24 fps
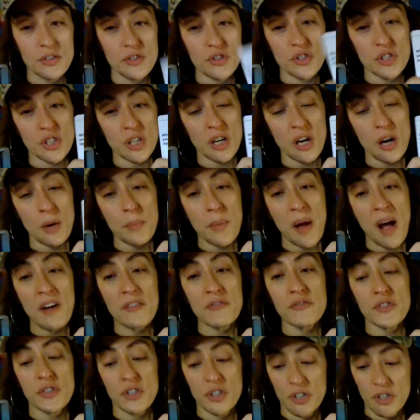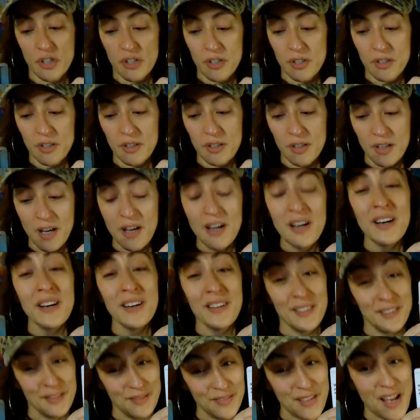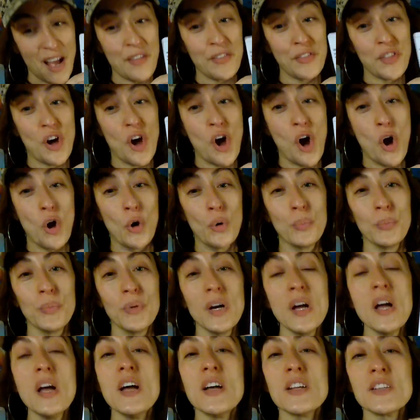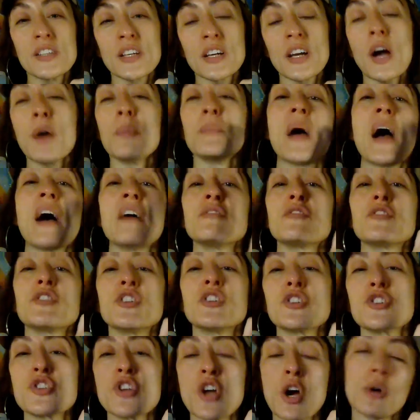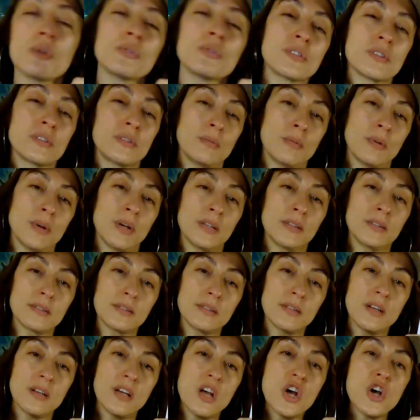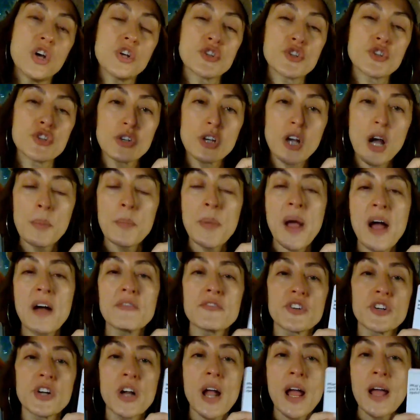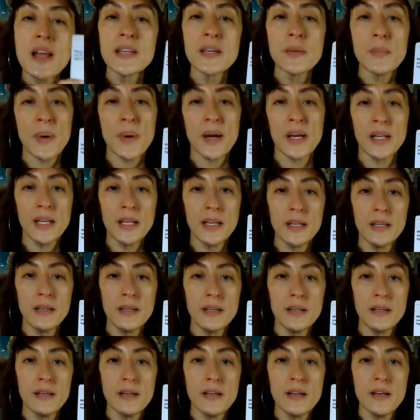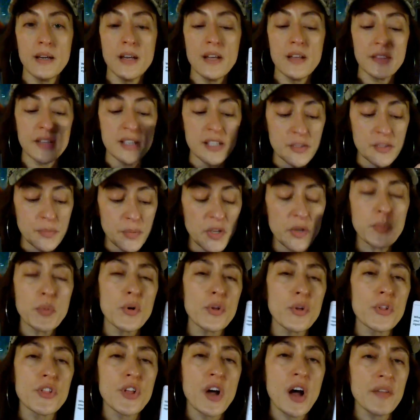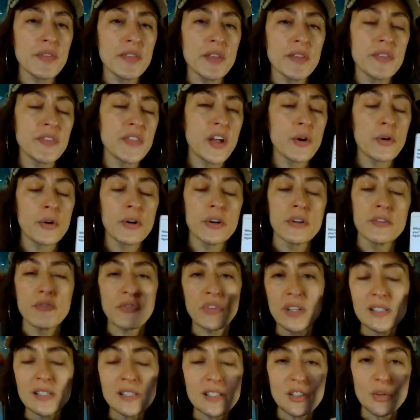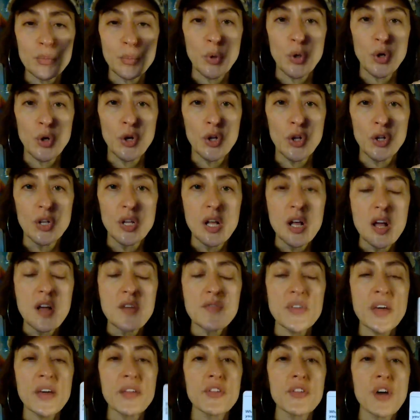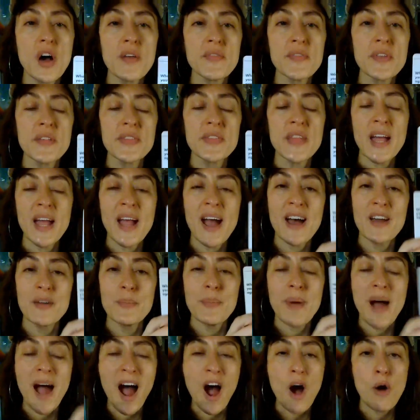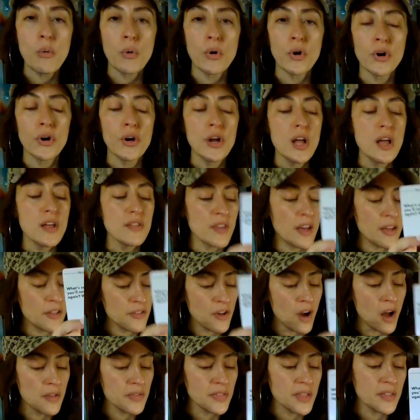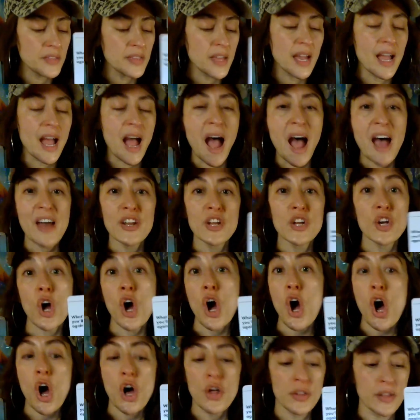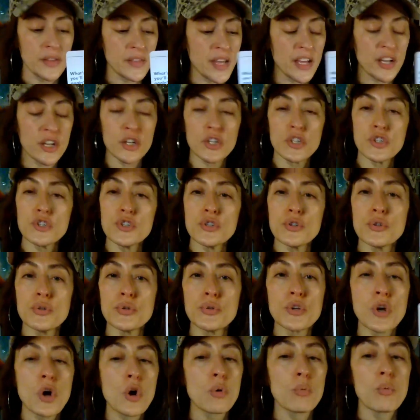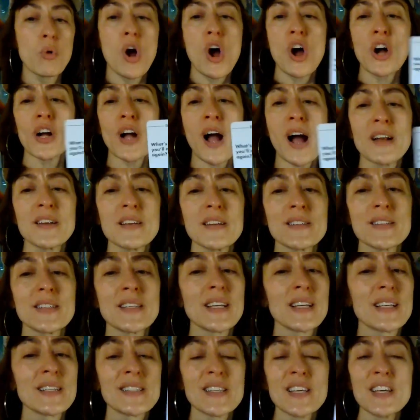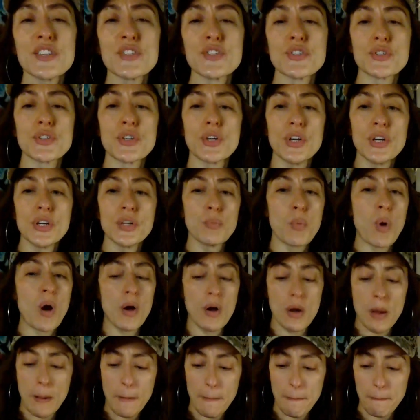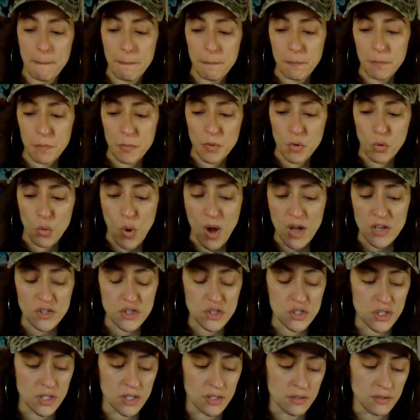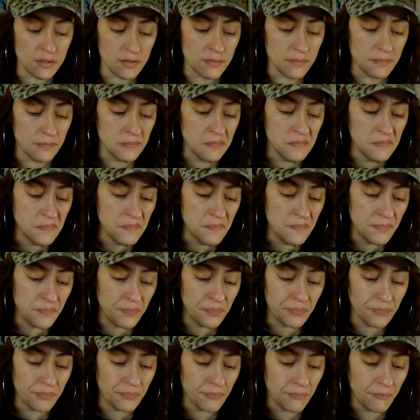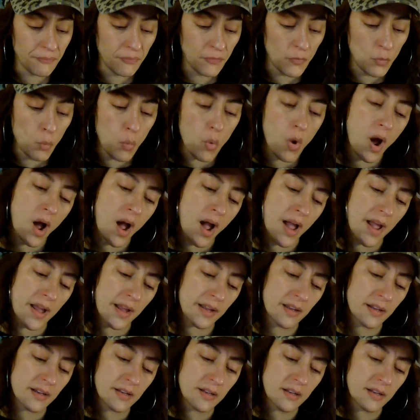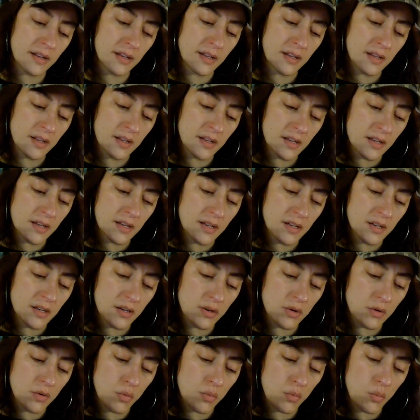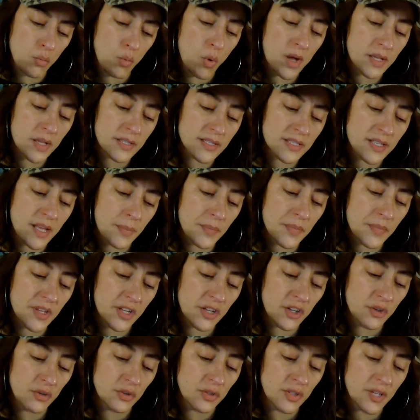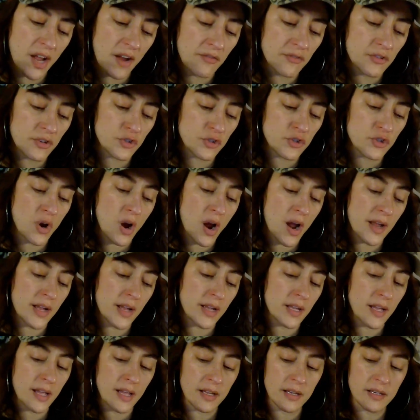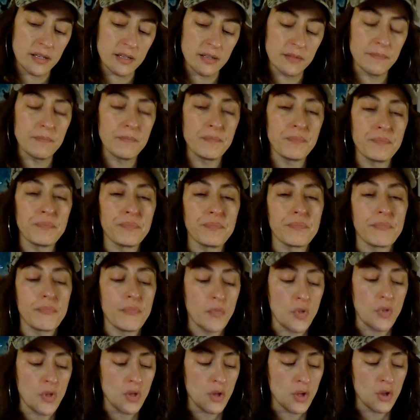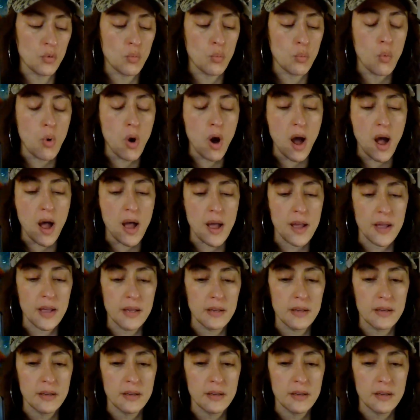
To come after at the home. To come after chosen one. To come after anybody. These people thought that they were invincible. They thought that they had power. They thought that they had it all, that they could do no wrong. God doesn't exist. What? Question. Why? What's something you'll never try again? And why?